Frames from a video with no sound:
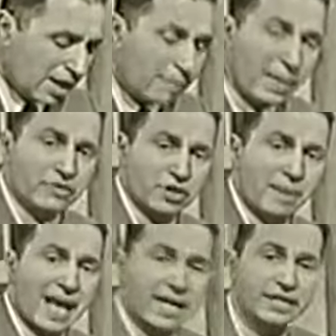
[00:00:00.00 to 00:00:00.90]
a picture
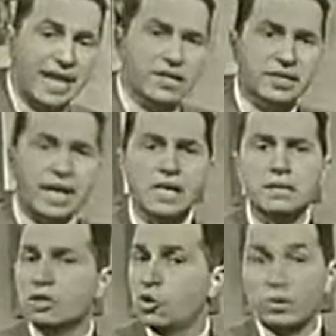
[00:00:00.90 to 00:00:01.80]
by Kandinsky,
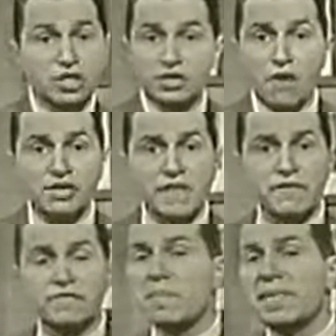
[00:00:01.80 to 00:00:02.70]
which is no
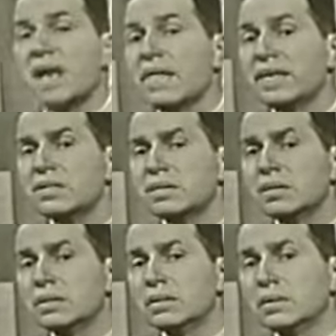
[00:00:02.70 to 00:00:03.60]
different from the others,
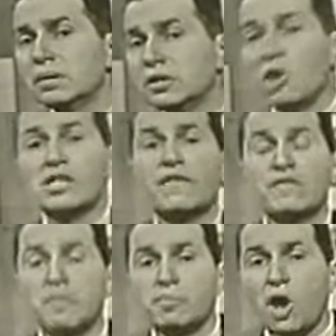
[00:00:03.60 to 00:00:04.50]
no different from